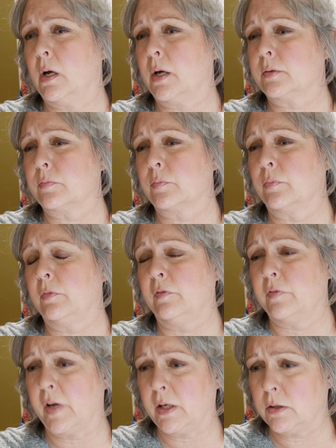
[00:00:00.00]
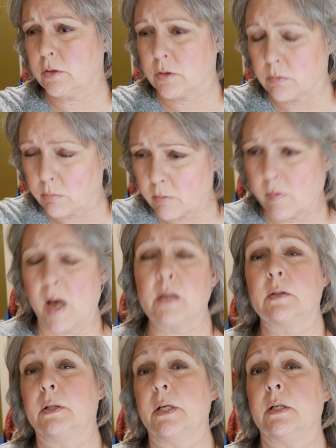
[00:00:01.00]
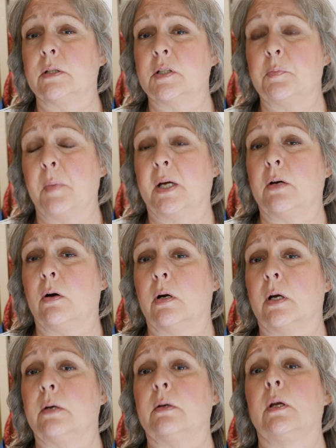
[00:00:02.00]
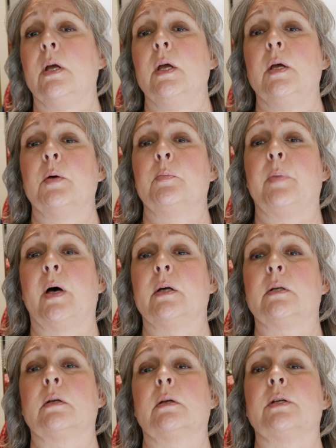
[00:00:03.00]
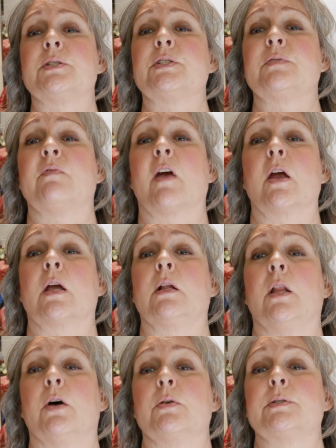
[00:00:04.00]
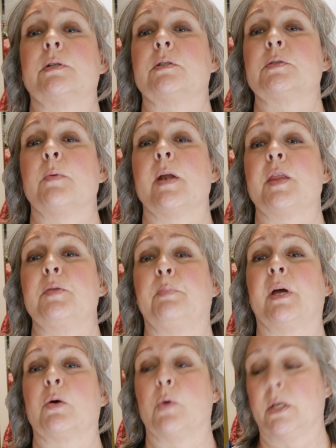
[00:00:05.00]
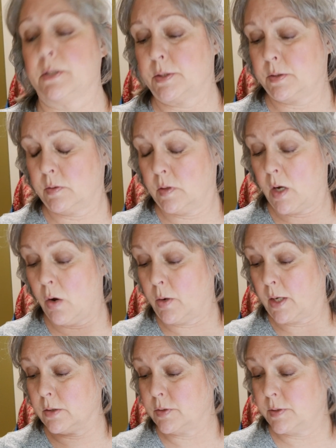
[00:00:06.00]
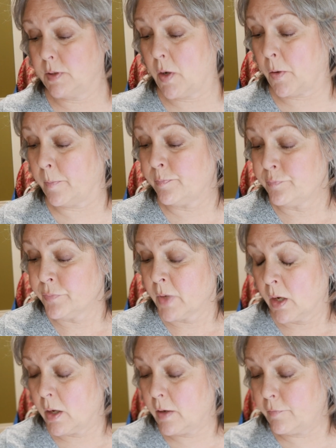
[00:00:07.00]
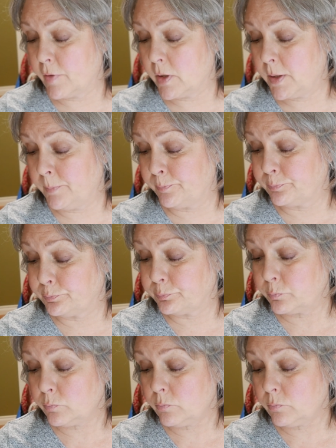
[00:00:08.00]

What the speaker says: a vein directly into my heart, but it's very close. It's one of the big ones. Okay, so in